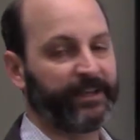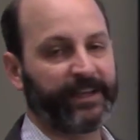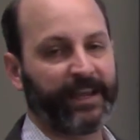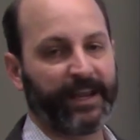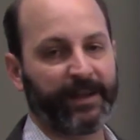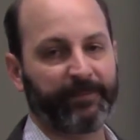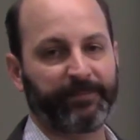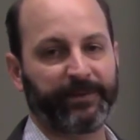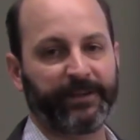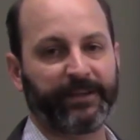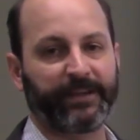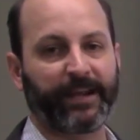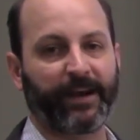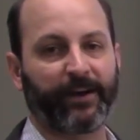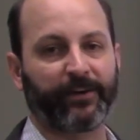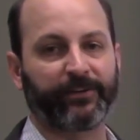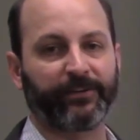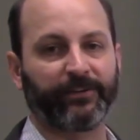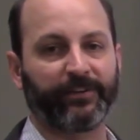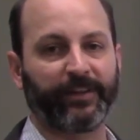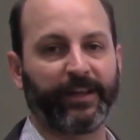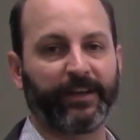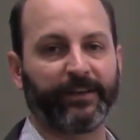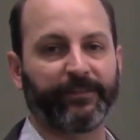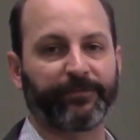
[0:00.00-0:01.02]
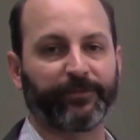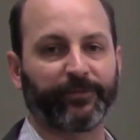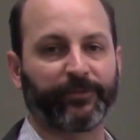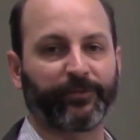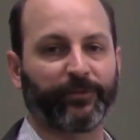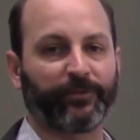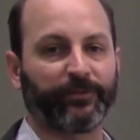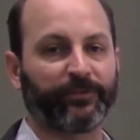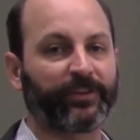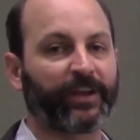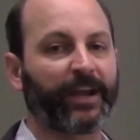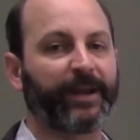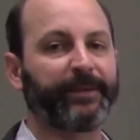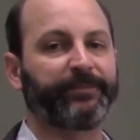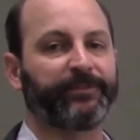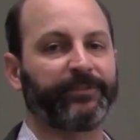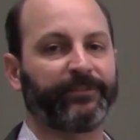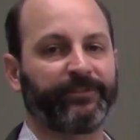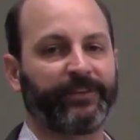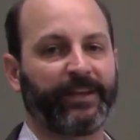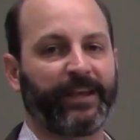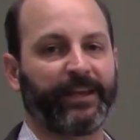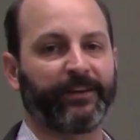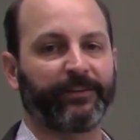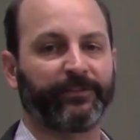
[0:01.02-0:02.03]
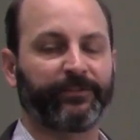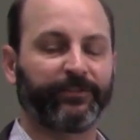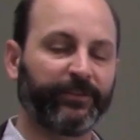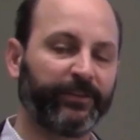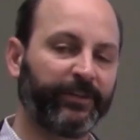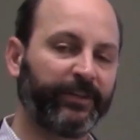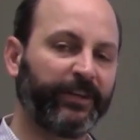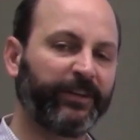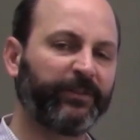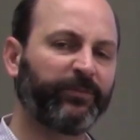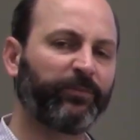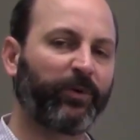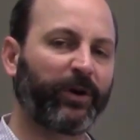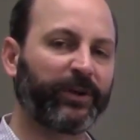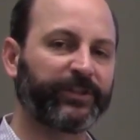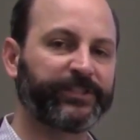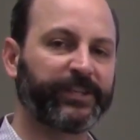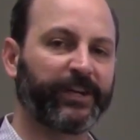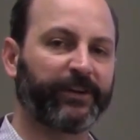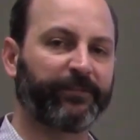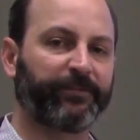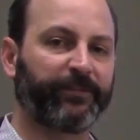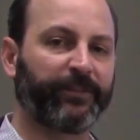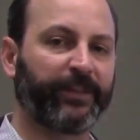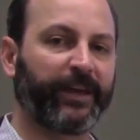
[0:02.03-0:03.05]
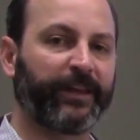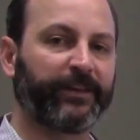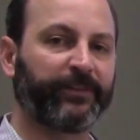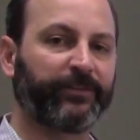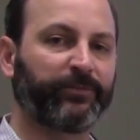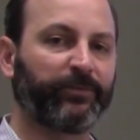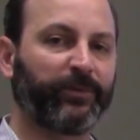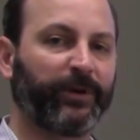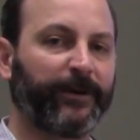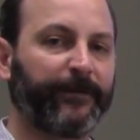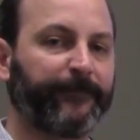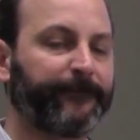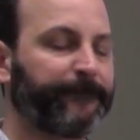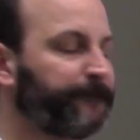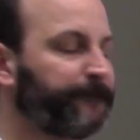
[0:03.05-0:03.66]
can't be calculated for certain types of data, so you need to watch out for that as well.